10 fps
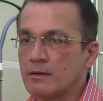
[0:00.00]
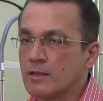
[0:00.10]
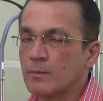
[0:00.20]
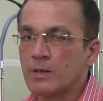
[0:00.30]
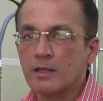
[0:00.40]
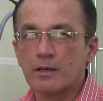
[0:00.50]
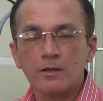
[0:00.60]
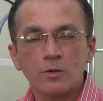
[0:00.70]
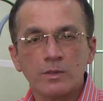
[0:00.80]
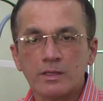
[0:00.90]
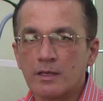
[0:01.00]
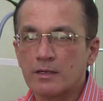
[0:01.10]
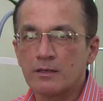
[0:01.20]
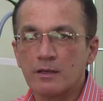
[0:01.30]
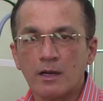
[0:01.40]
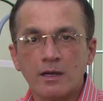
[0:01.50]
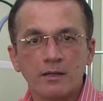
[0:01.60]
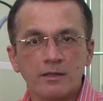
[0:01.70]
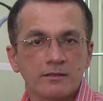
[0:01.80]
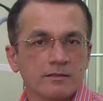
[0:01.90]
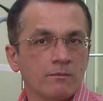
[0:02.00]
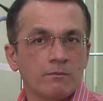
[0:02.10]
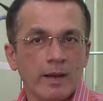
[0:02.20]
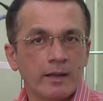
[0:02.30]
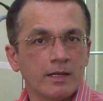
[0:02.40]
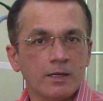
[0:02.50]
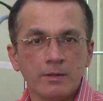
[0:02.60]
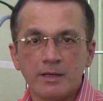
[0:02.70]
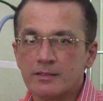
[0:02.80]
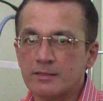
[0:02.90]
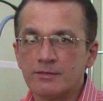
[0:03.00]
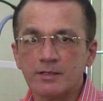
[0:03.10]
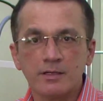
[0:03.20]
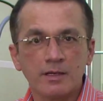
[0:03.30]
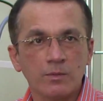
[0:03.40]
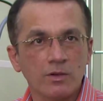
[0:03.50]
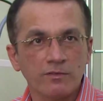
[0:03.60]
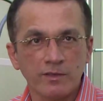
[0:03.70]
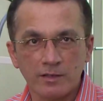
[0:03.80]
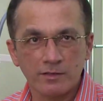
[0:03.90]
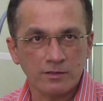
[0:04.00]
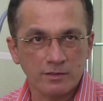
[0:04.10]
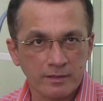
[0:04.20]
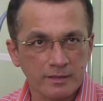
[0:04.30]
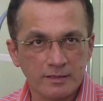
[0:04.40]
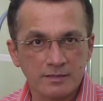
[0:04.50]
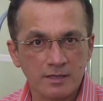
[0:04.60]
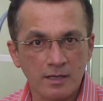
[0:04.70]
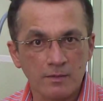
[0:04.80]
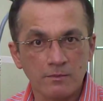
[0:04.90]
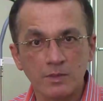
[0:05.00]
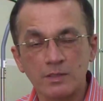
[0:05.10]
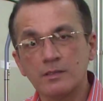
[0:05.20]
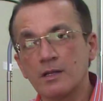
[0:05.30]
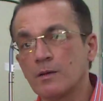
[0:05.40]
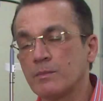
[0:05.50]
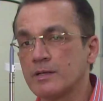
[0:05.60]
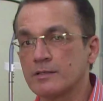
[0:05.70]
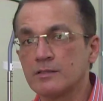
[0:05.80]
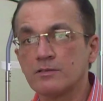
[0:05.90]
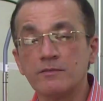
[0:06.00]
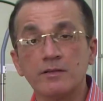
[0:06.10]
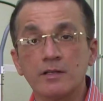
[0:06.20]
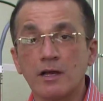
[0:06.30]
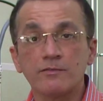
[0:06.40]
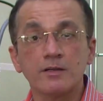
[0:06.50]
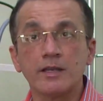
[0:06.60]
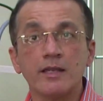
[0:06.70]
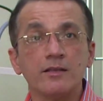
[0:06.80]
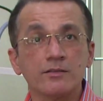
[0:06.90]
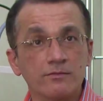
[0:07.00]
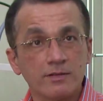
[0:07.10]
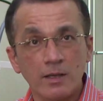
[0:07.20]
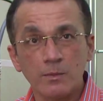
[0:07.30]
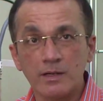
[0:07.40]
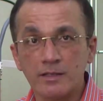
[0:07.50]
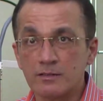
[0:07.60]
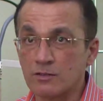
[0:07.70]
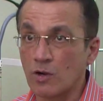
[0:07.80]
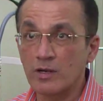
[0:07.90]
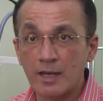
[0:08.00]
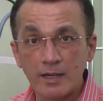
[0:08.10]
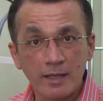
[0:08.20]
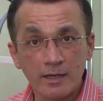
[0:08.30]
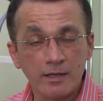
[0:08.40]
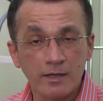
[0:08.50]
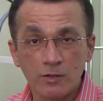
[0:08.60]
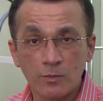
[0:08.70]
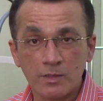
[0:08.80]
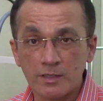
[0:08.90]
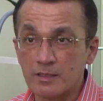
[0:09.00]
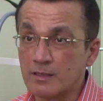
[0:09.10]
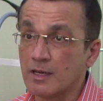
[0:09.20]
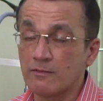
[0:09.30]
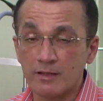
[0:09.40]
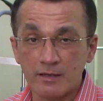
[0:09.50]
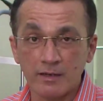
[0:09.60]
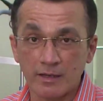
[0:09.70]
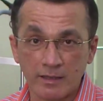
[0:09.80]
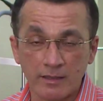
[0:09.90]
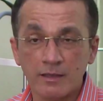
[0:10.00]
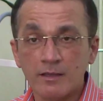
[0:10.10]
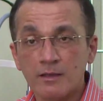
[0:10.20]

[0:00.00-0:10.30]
Diabetic retinopathy can occur in some bad diabetics even in a couple of years or 3 years' time, but there are patients even after 10 years of diabetes not getting any retinopathy, they are very lucky.